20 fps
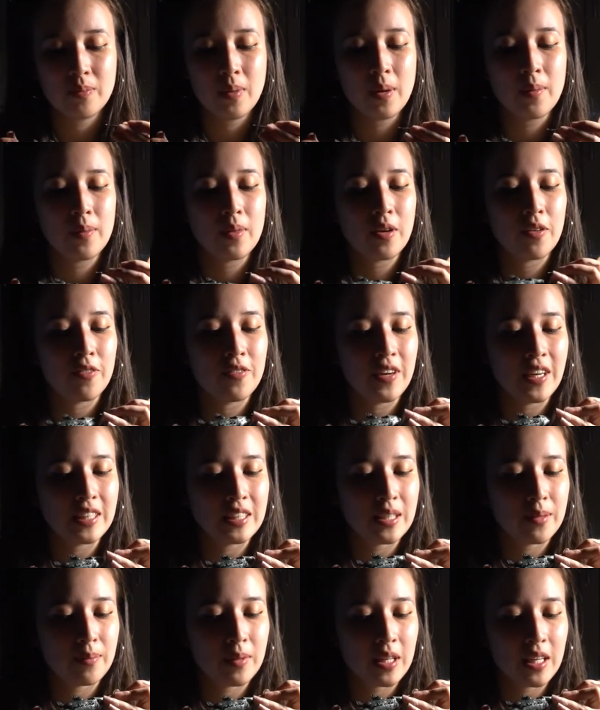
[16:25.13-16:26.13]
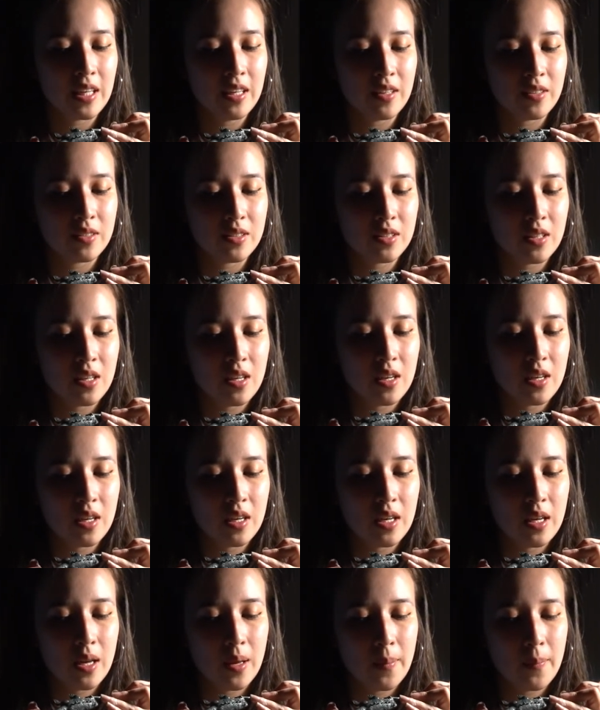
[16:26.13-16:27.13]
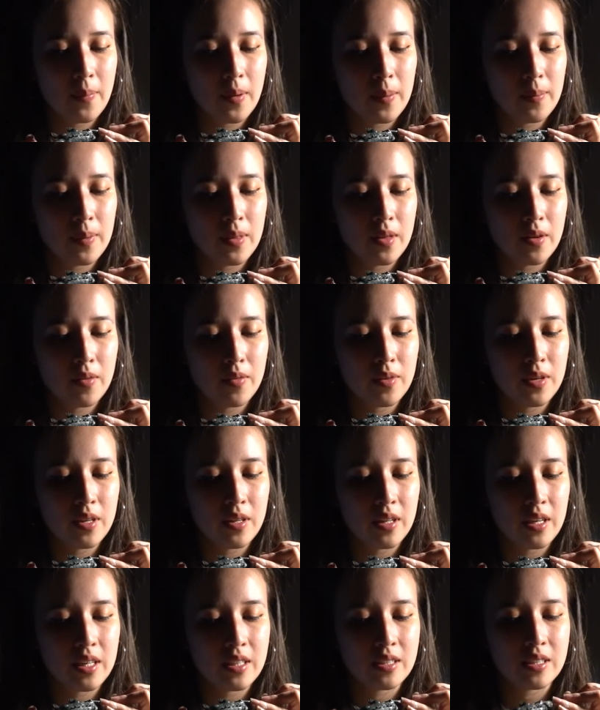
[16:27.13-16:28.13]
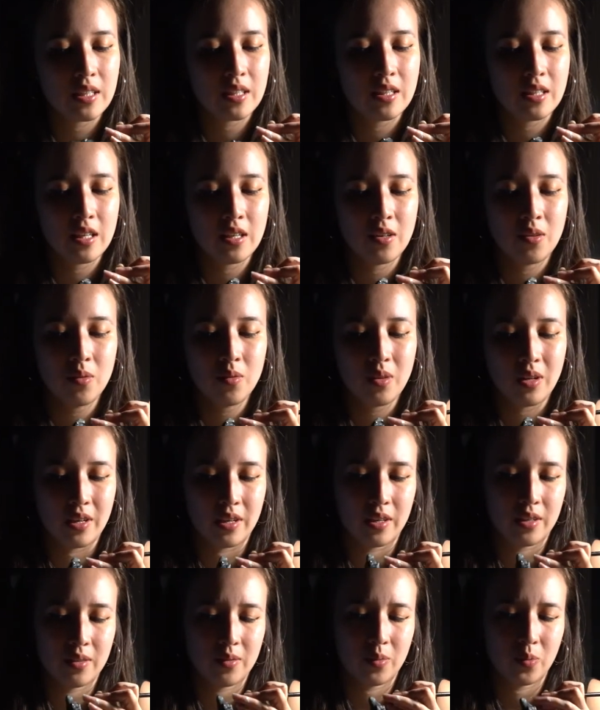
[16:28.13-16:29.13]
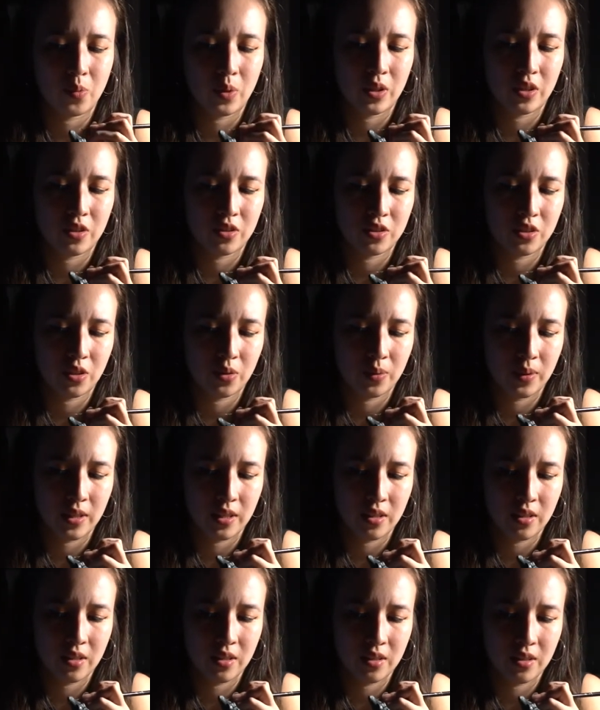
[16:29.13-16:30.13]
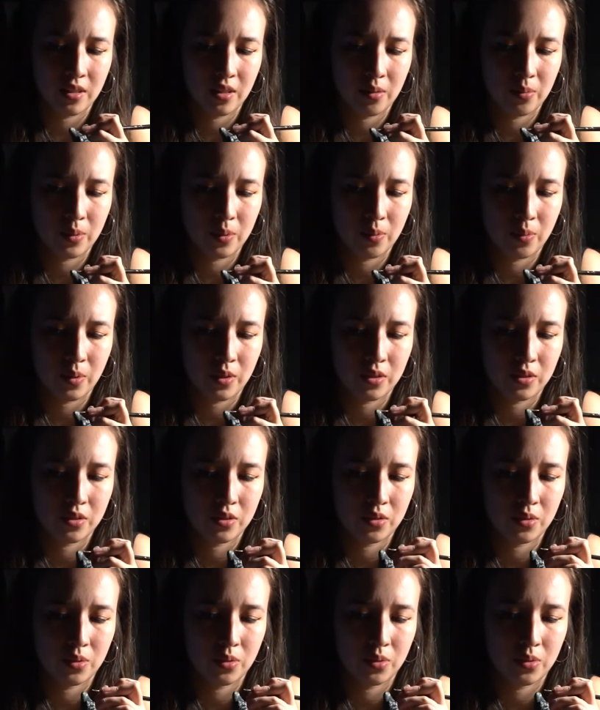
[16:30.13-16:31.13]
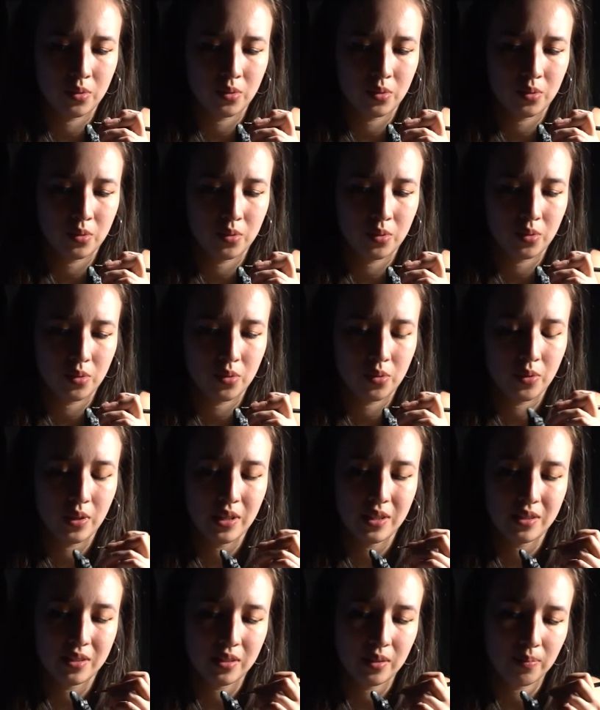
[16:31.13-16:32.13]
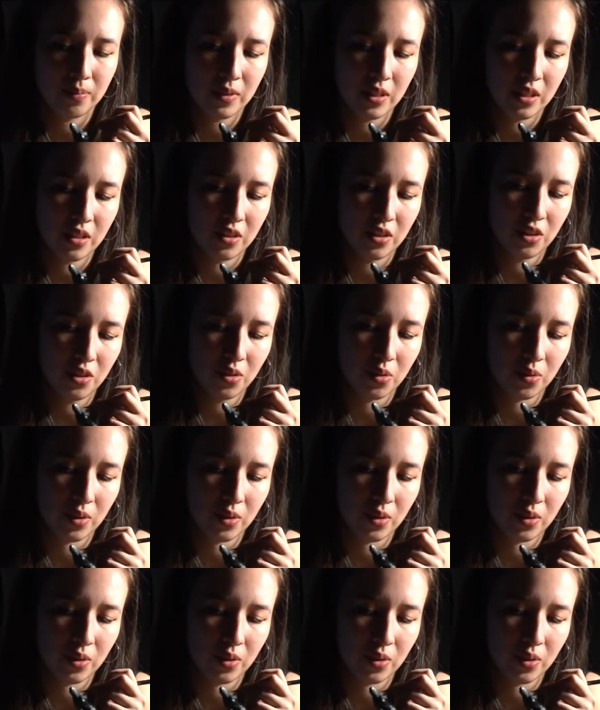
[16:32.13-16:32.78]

Maybe they'll find something else. Maybe they'll realize that they don't like what they're doing and they would want to create something new,